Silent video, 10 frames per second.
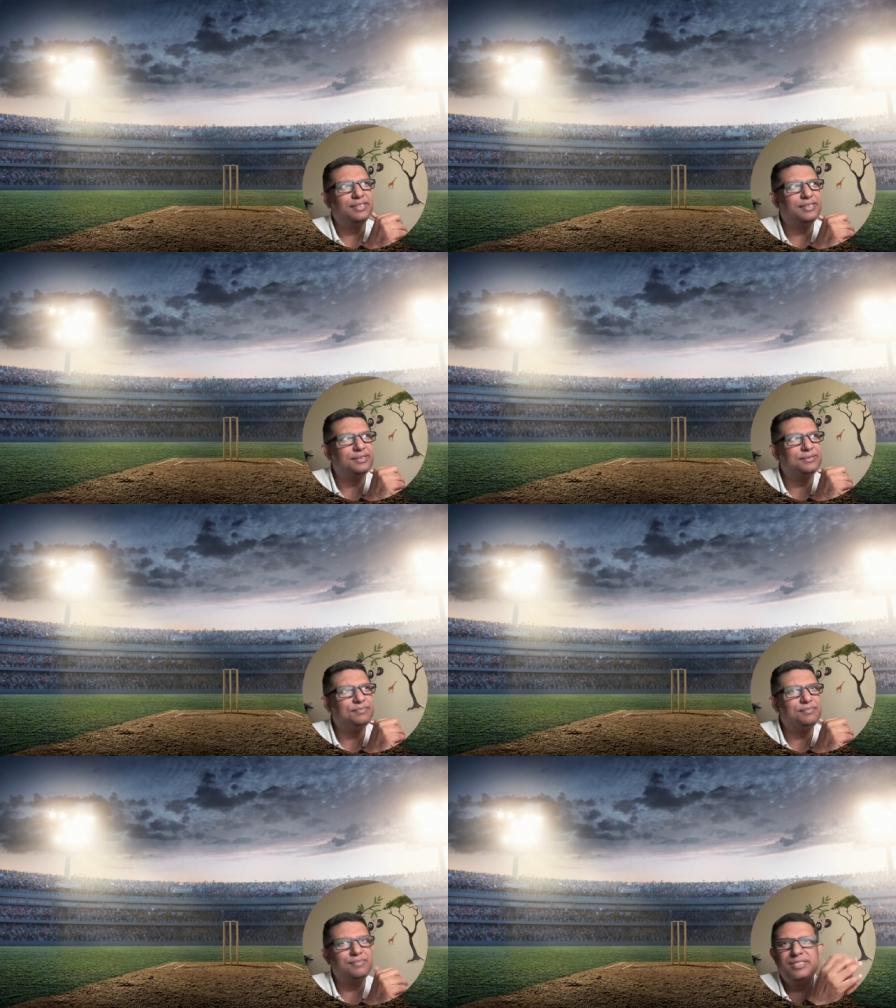
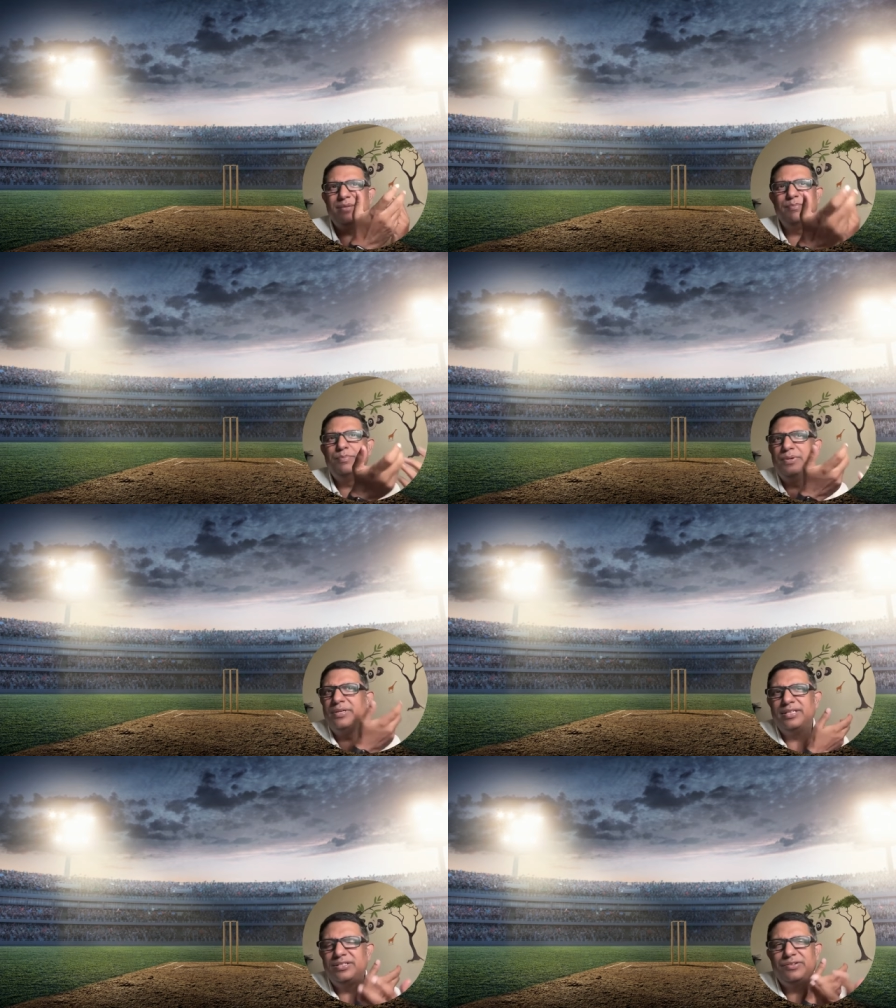um,
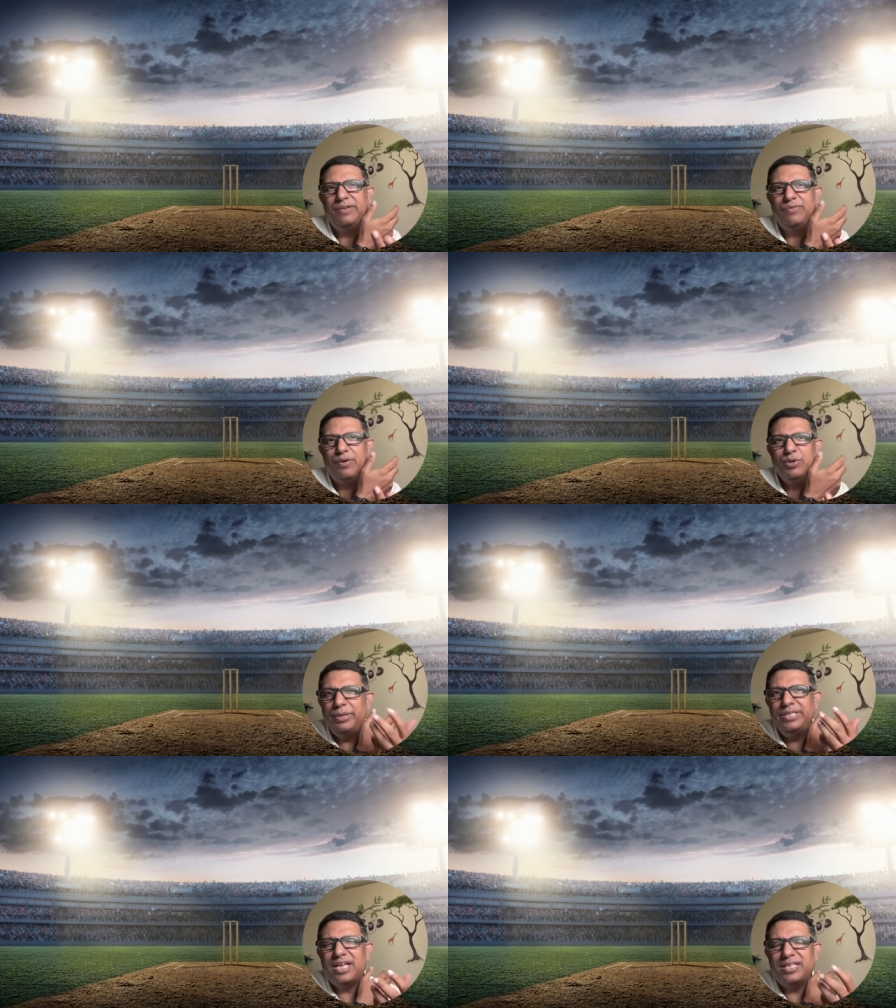simple and straightforward.
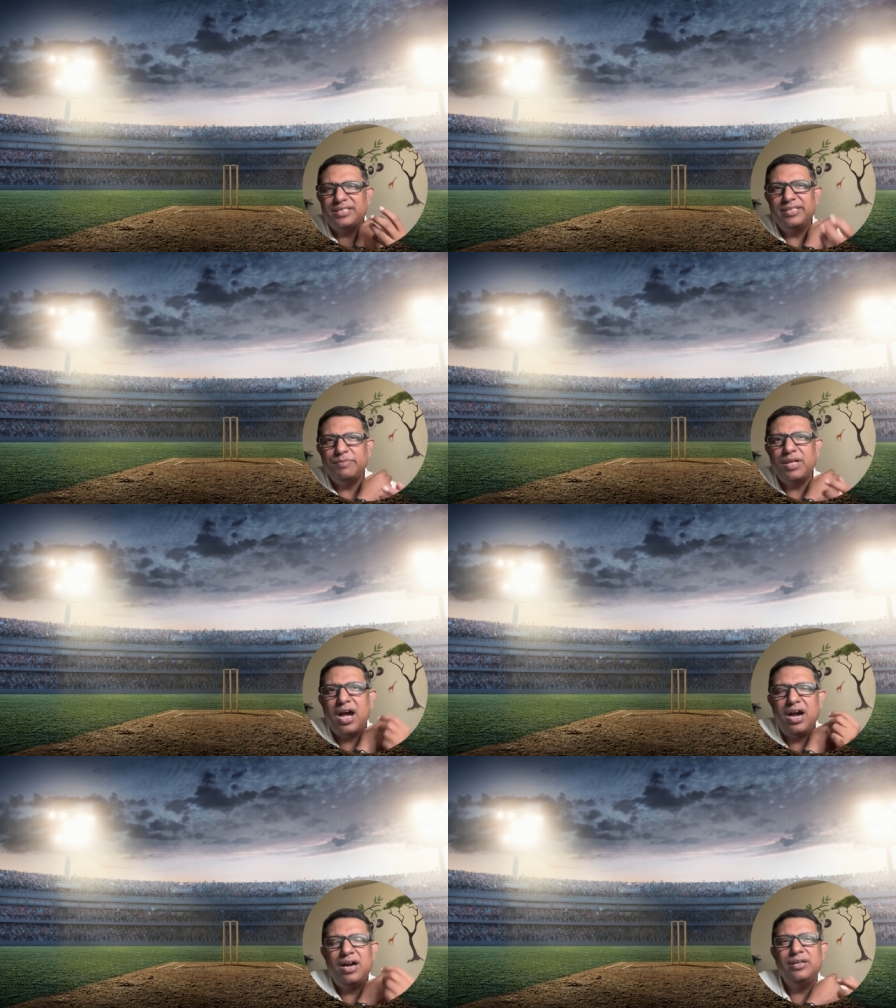Nobody's asking them the
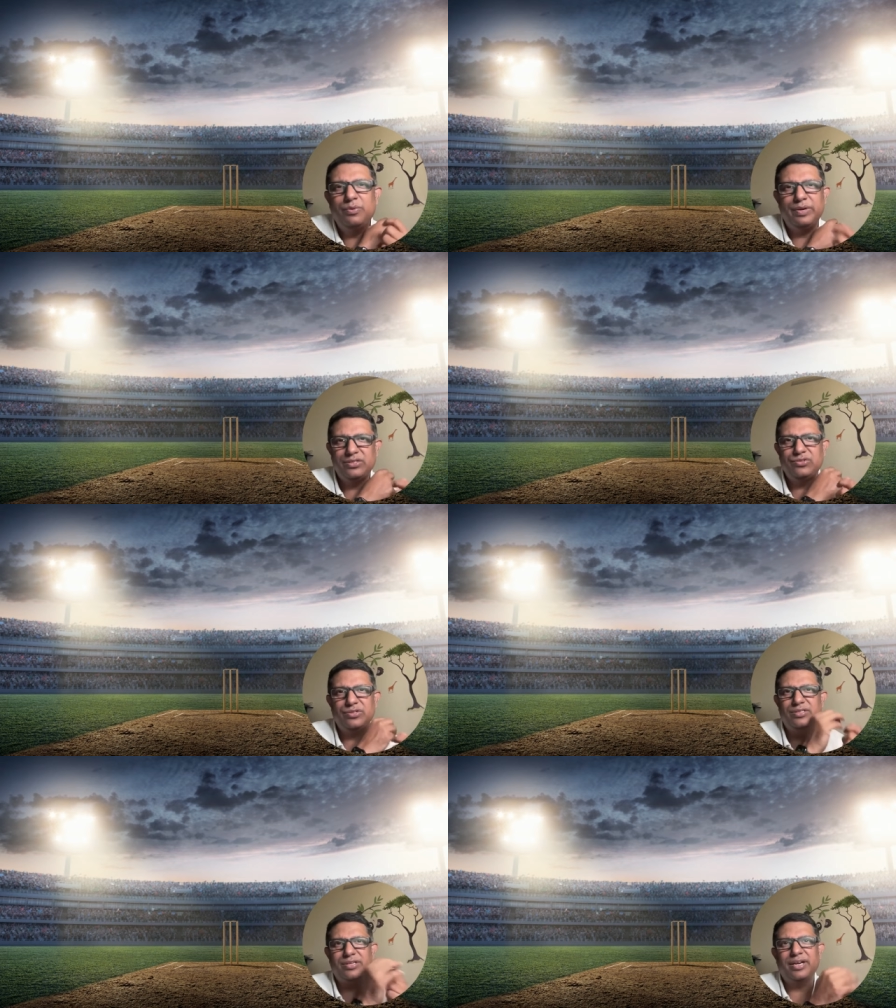hard
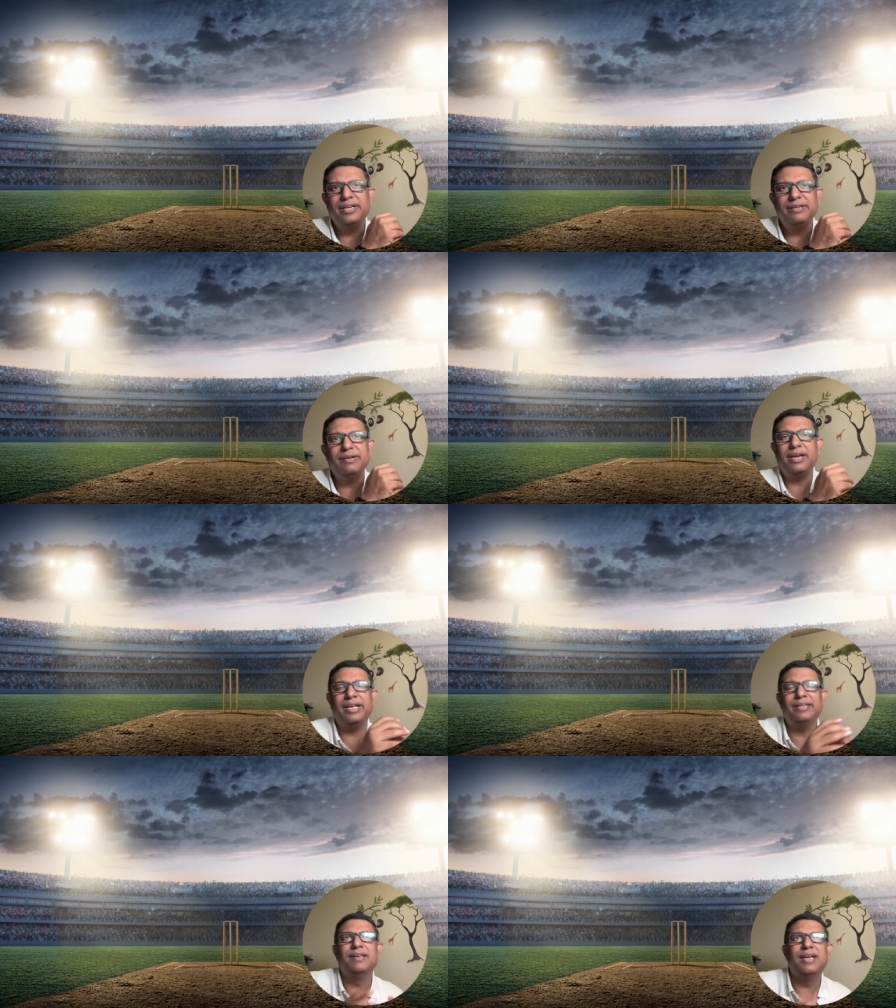questions, right?
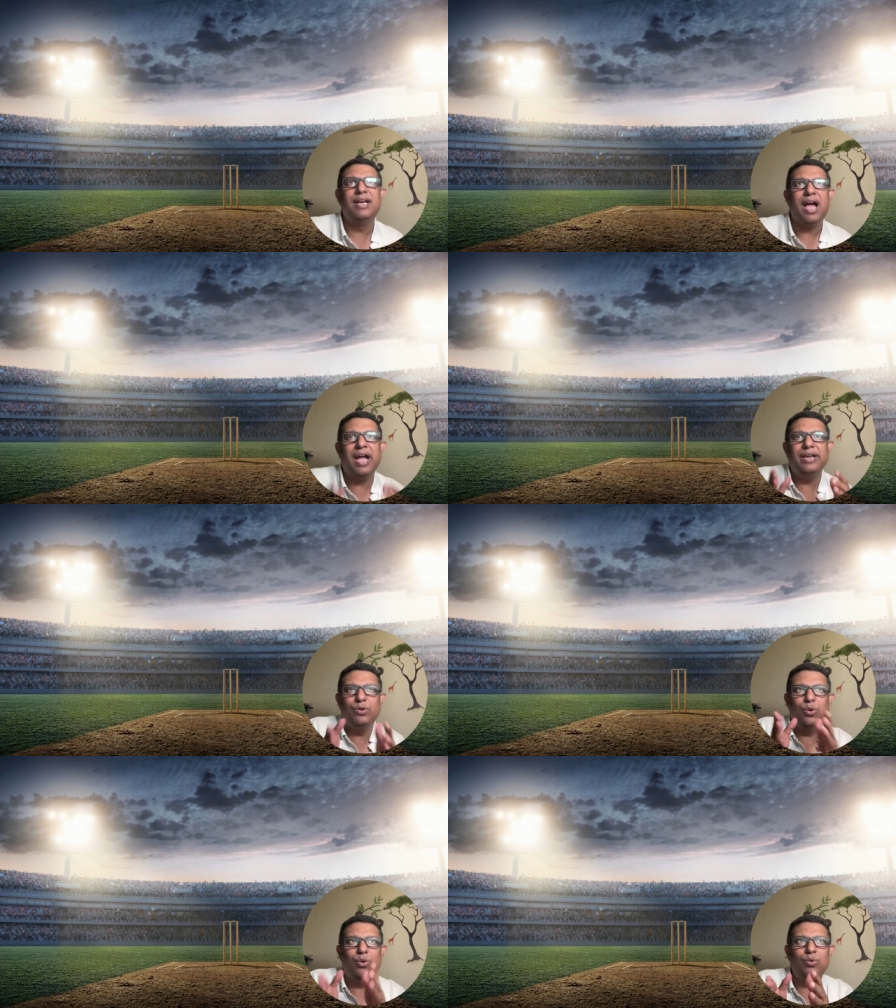Like, I
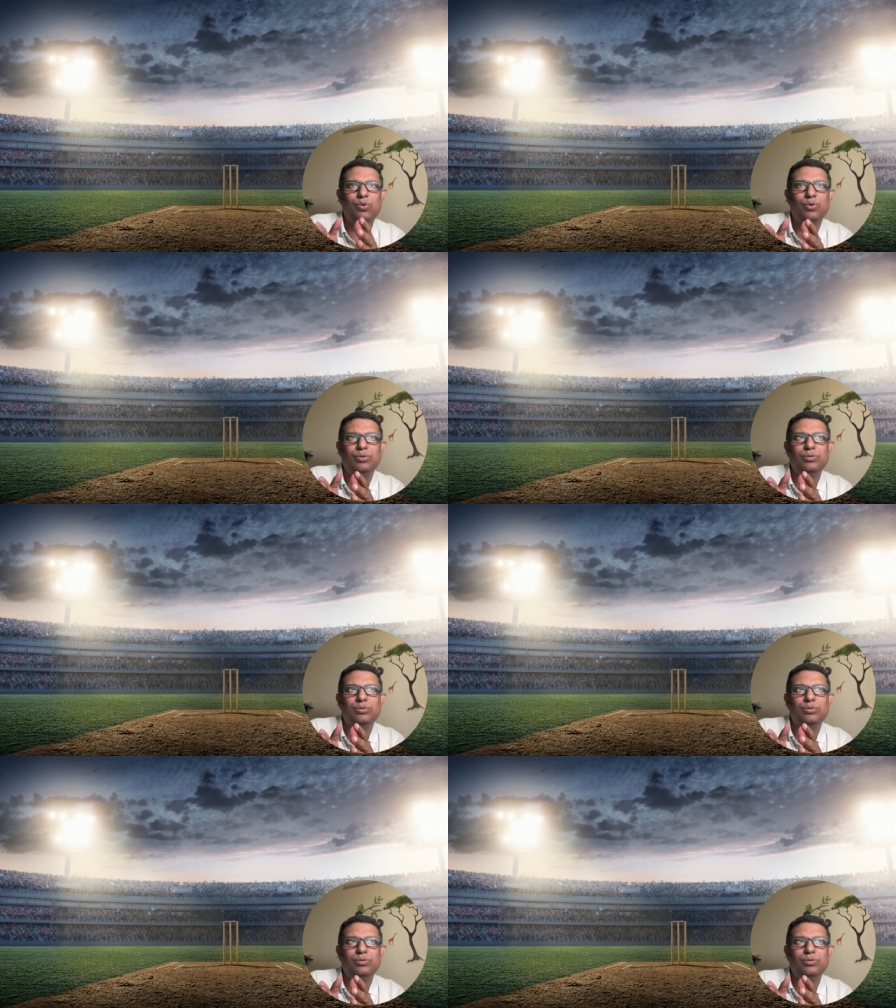know